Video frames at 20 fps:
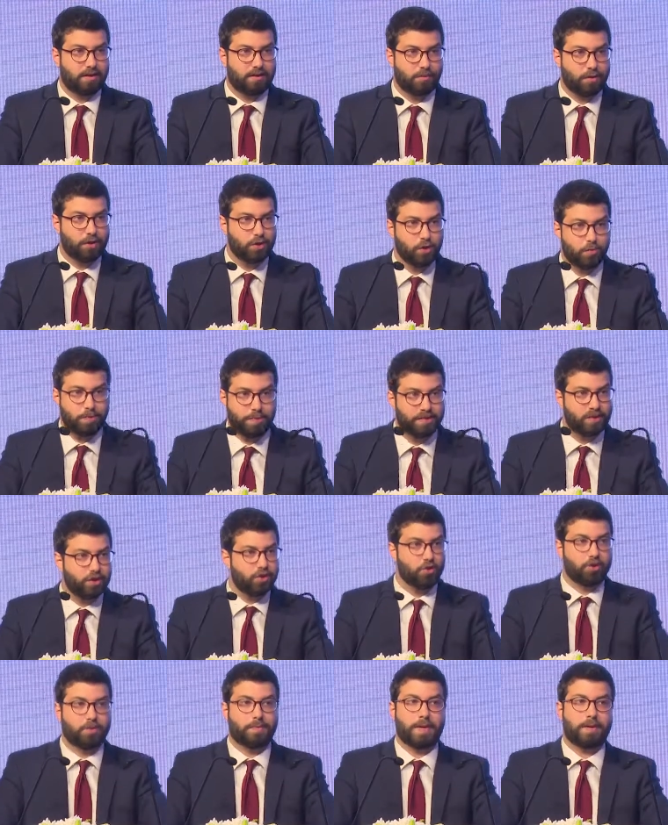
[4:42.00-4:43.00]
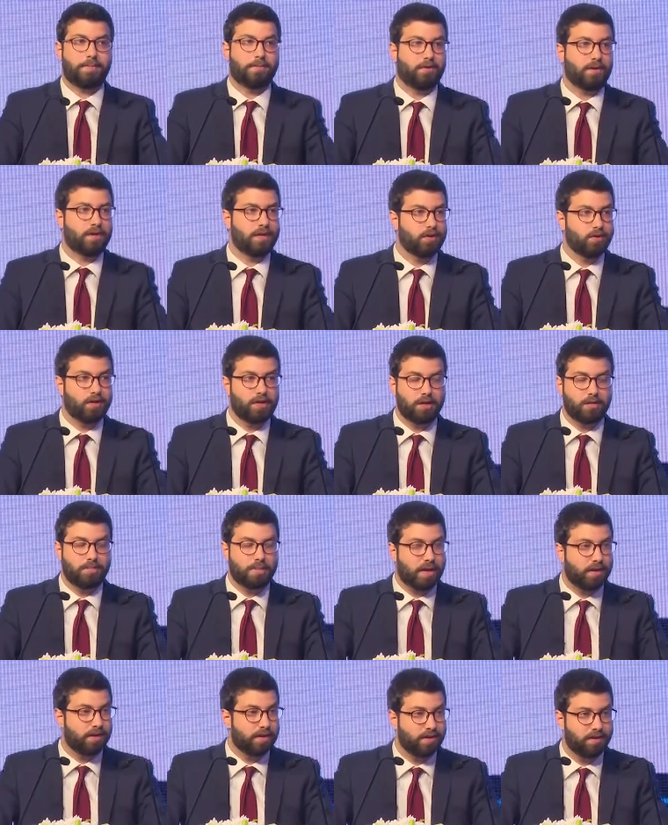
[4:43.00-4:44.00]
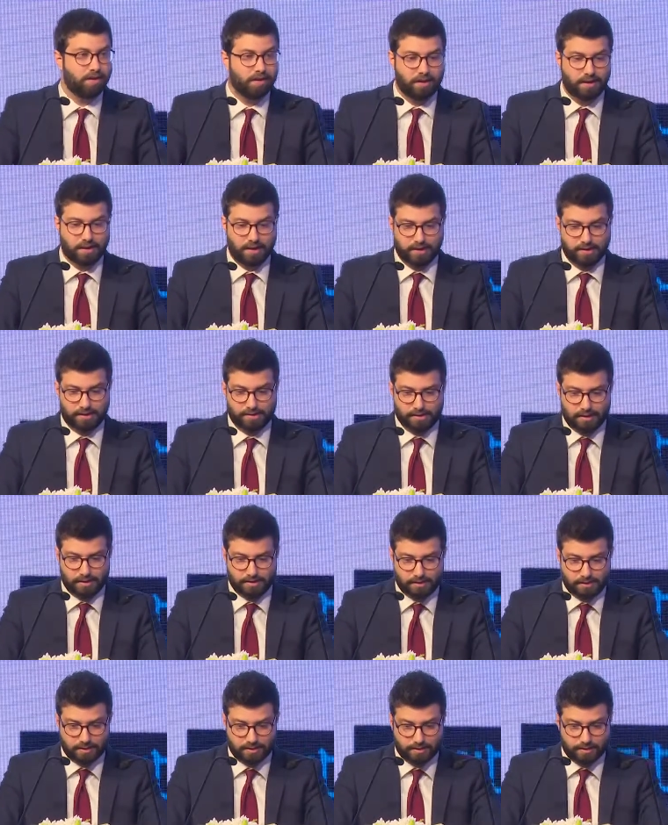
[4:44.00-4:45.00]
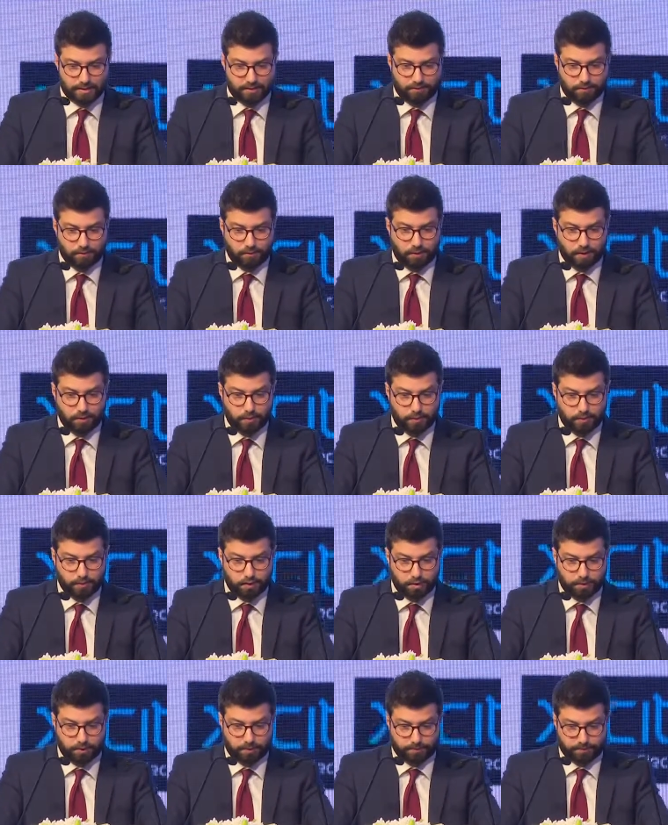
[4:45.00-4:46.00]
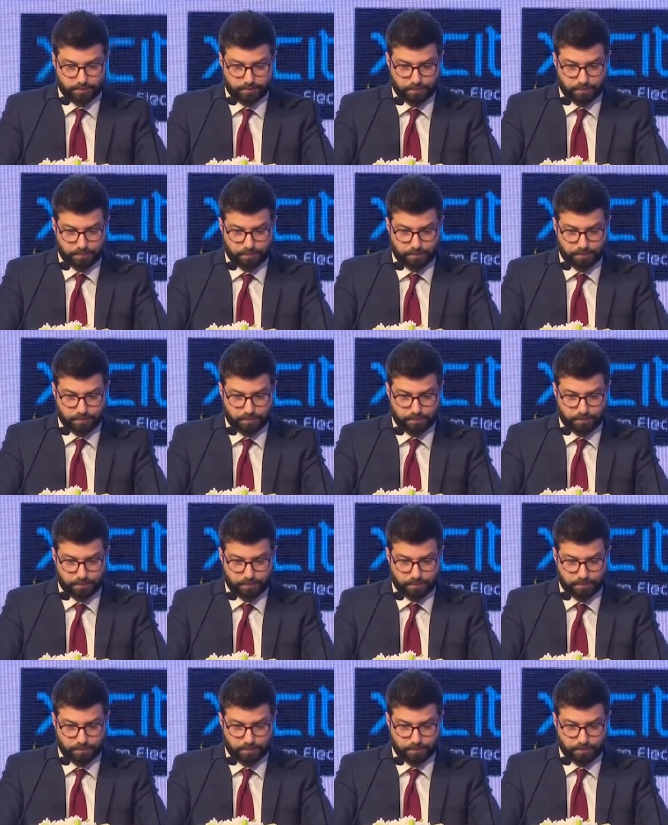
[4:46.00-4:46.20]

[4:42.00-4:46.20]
when you open the newspaper and you hear about it, it's everywhere we look.